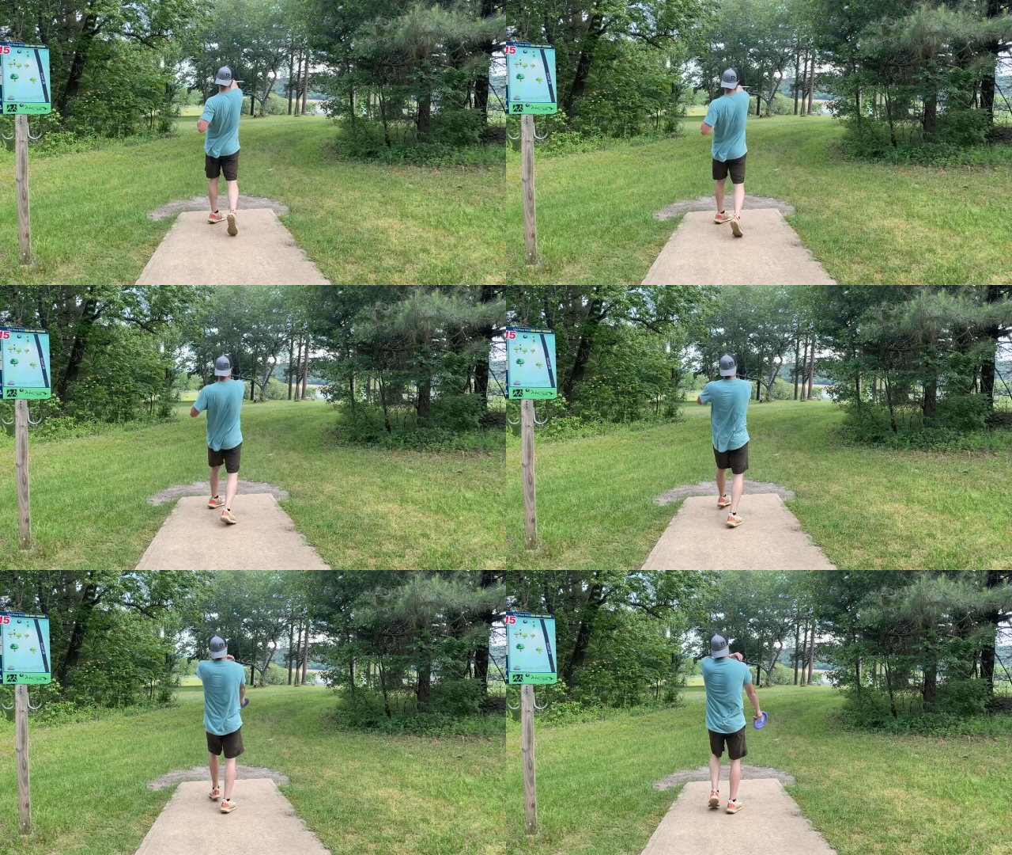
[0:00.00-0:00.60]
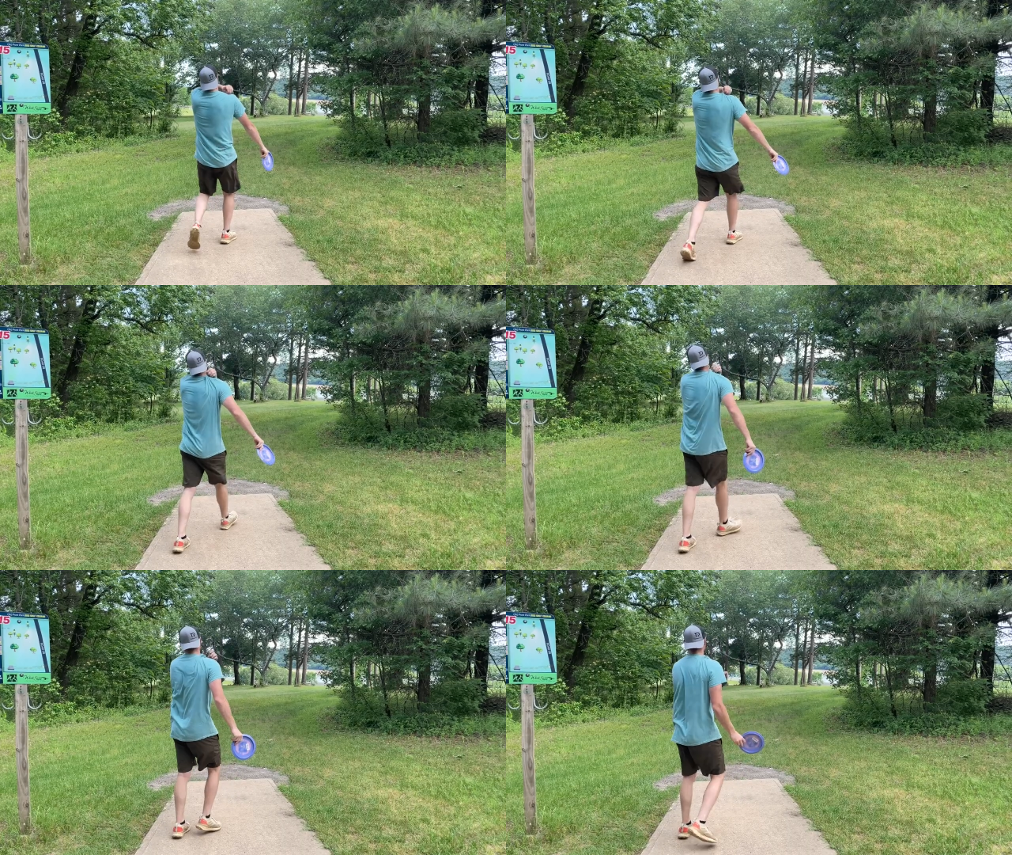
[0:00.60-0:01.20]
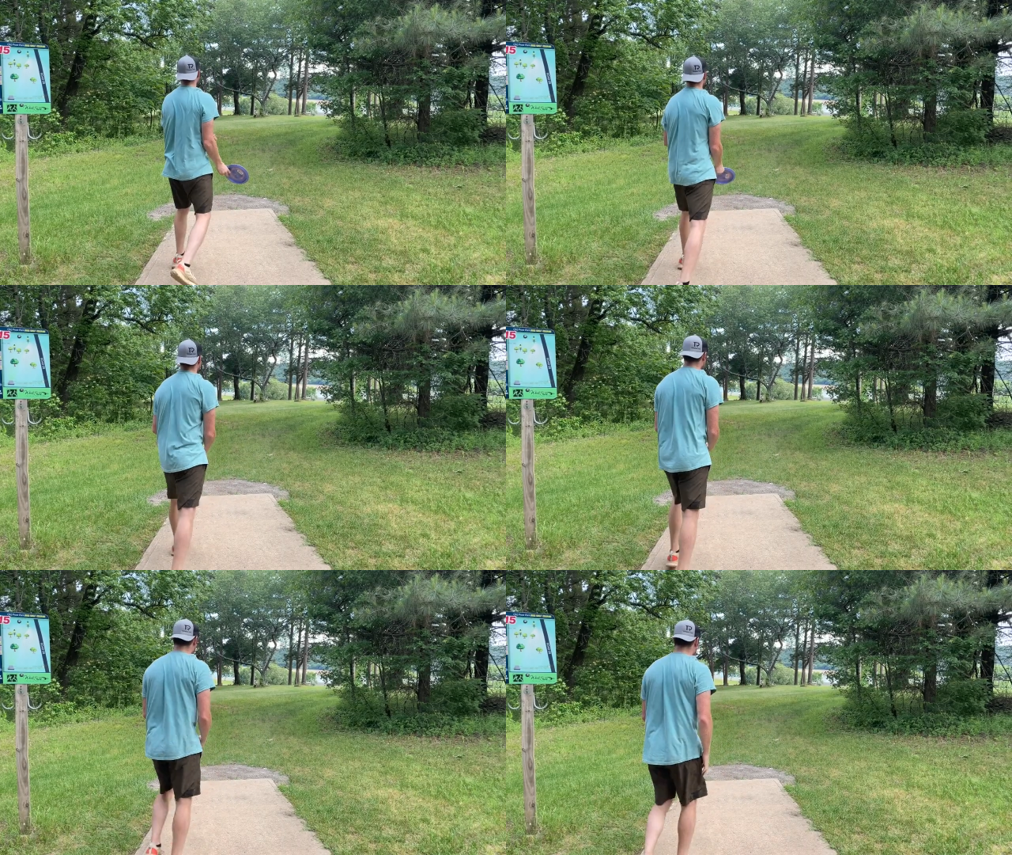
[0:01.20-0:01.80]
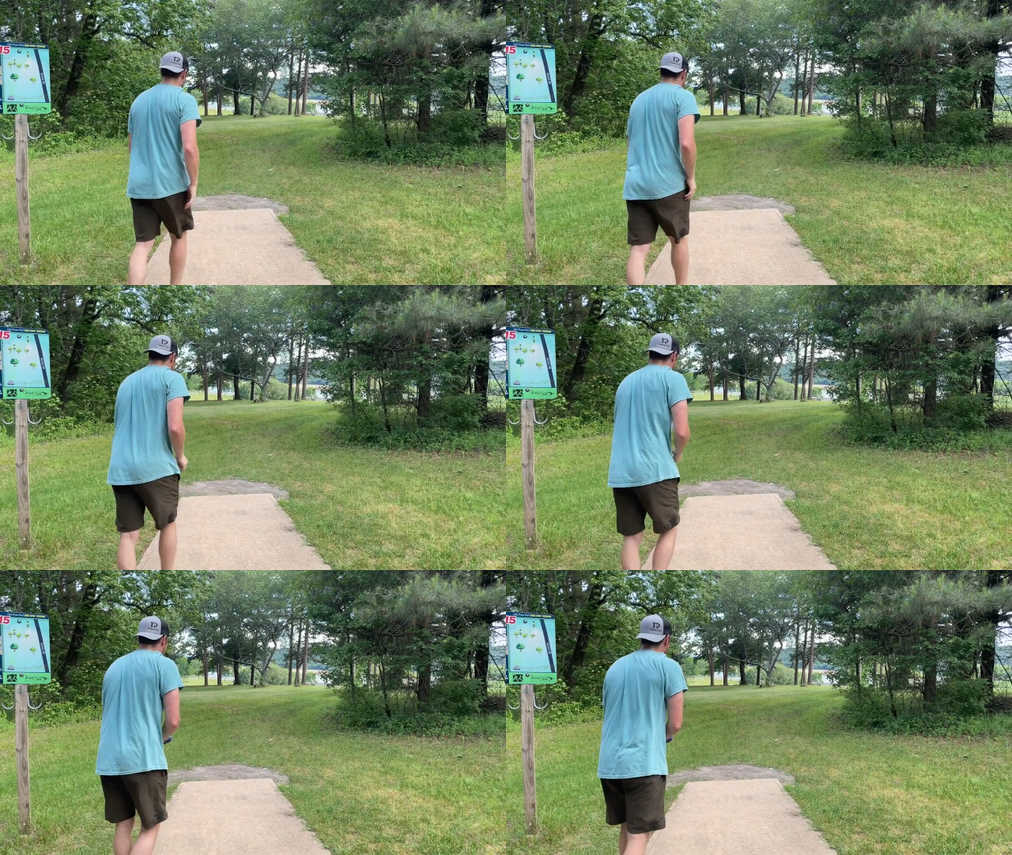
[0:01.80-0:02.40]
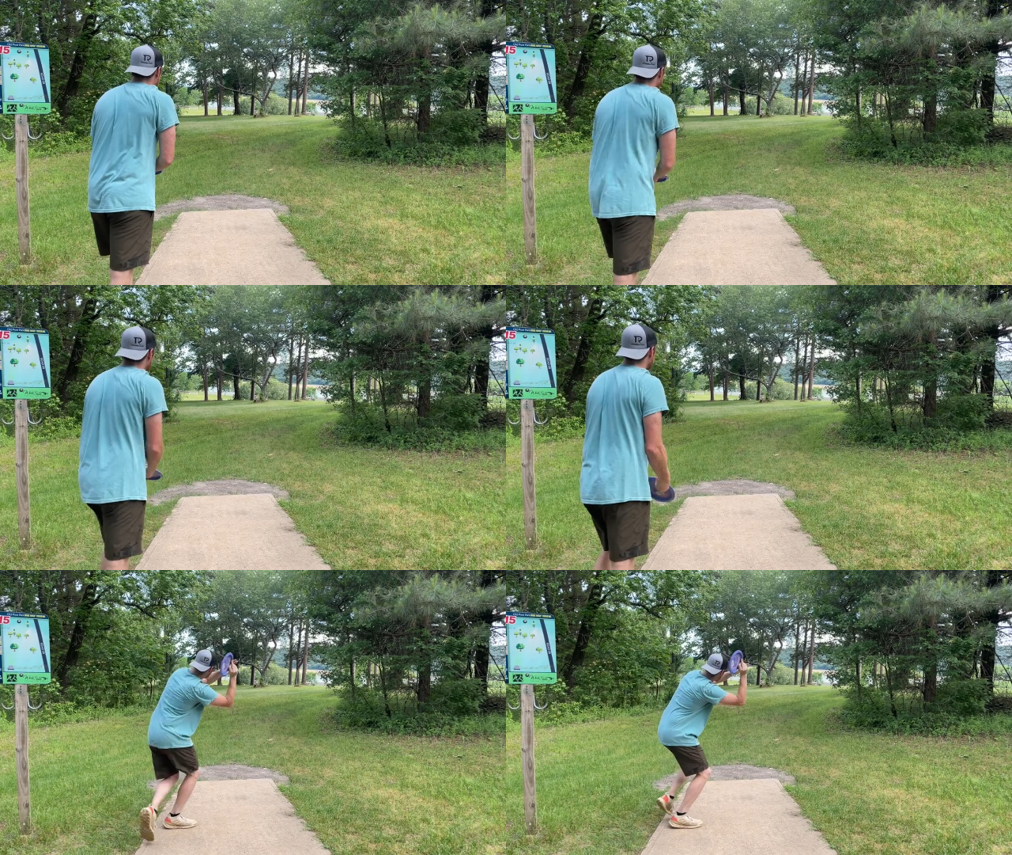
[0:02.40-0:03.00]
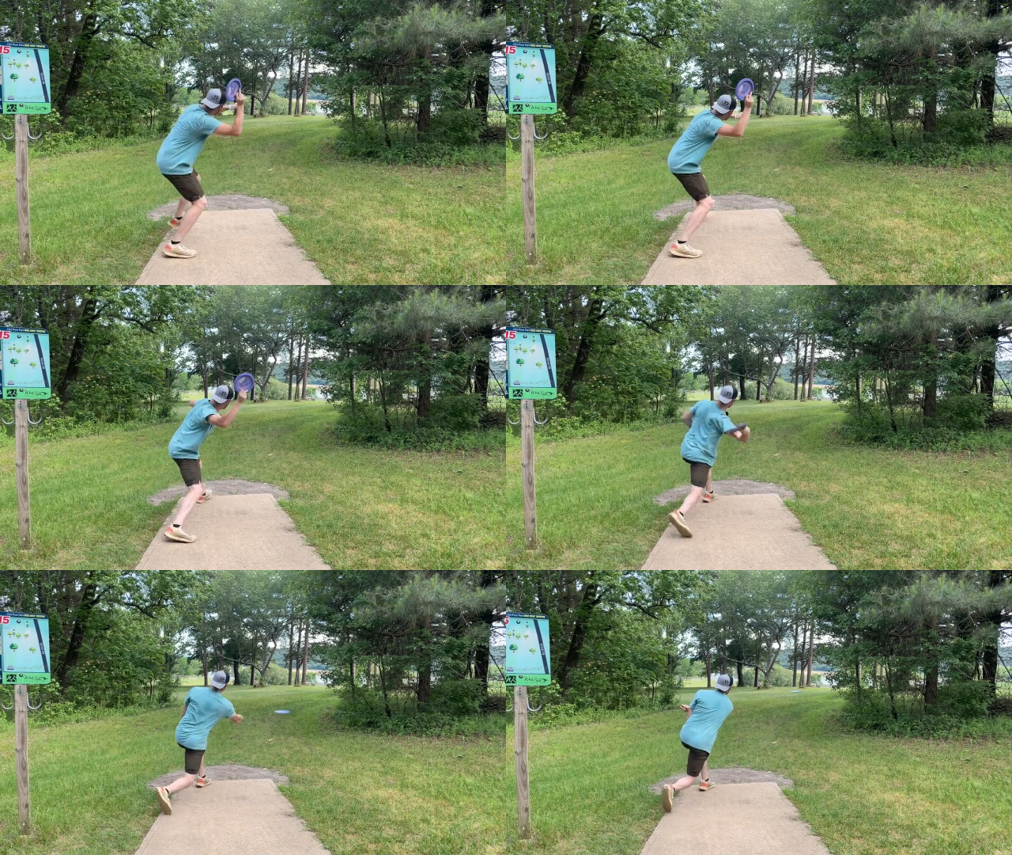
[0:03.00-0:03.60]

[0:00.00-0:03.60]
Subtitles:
Nobody's mouth can be seen.